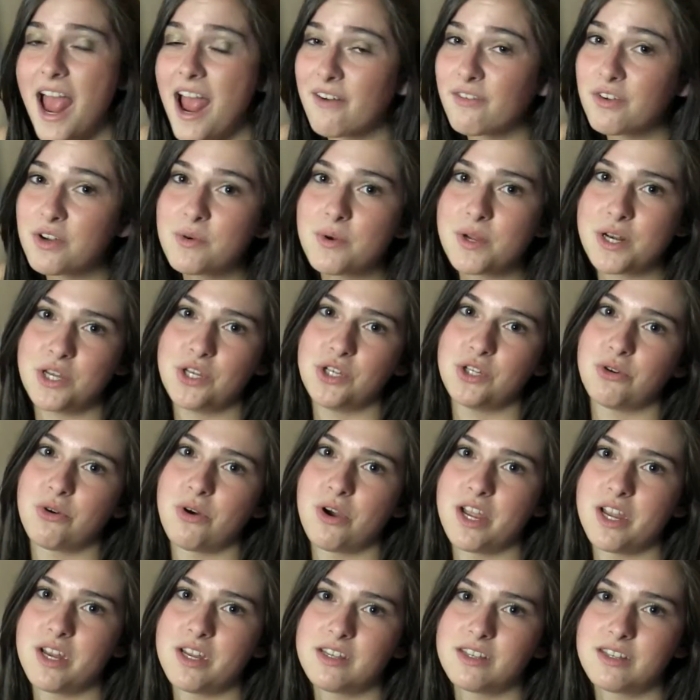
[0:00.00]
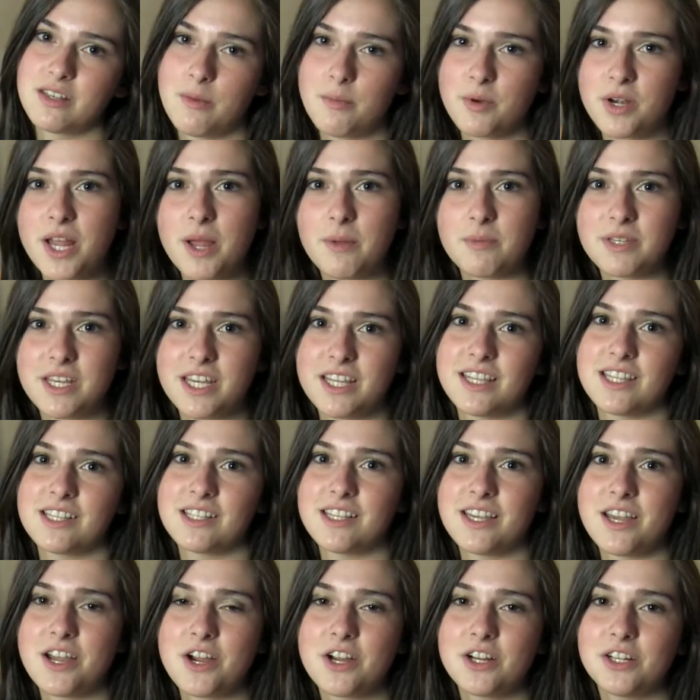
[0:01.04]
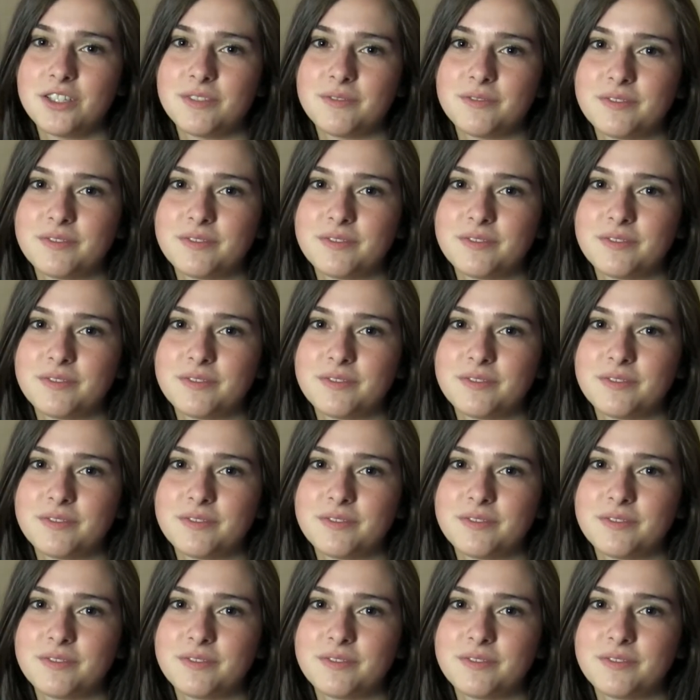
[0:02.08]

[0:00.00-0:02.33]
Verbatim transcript: everyone enjoyed Celebrity Update this year.